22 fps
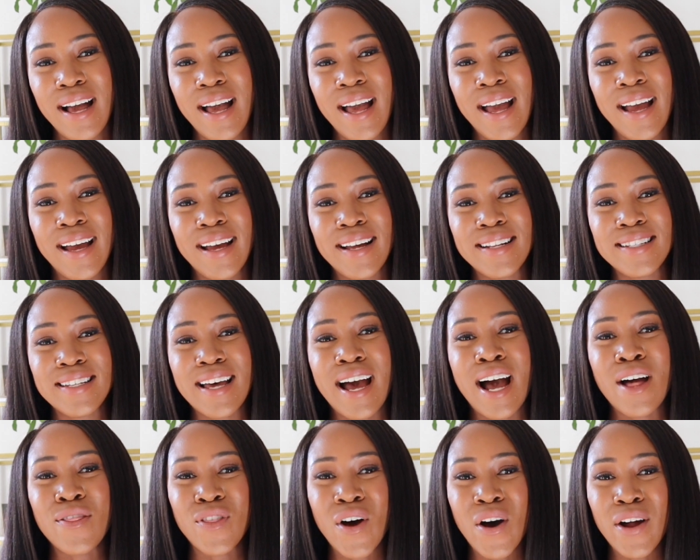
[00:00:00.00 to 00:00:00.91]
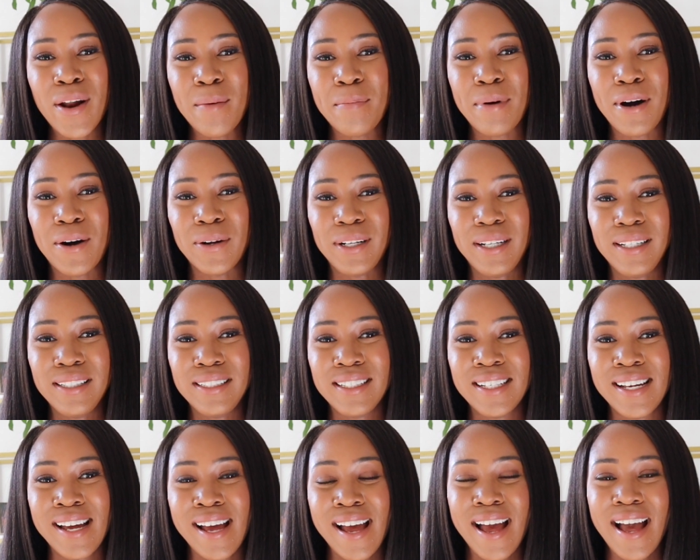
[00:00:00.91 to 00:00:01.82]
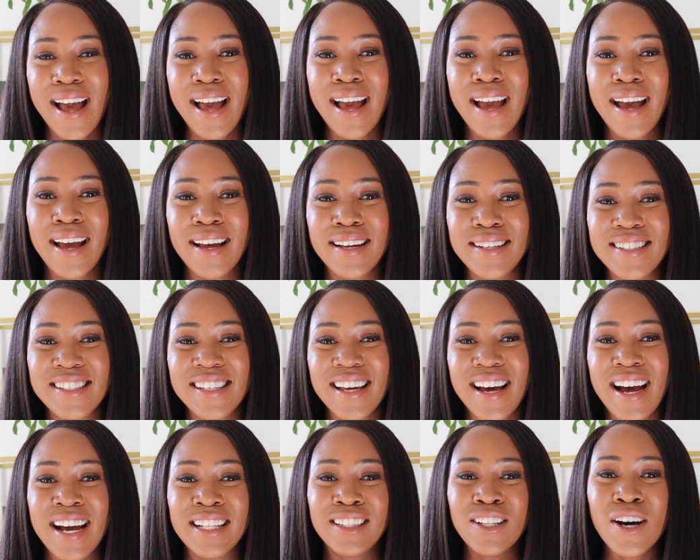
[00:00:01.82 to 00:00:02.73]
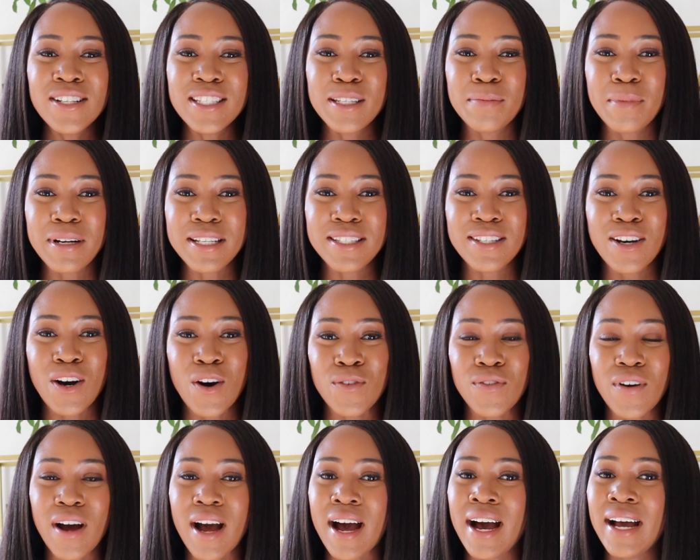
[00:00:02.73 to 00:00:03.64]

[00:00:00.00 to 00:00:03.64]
And I thought about it. And I thought to myself,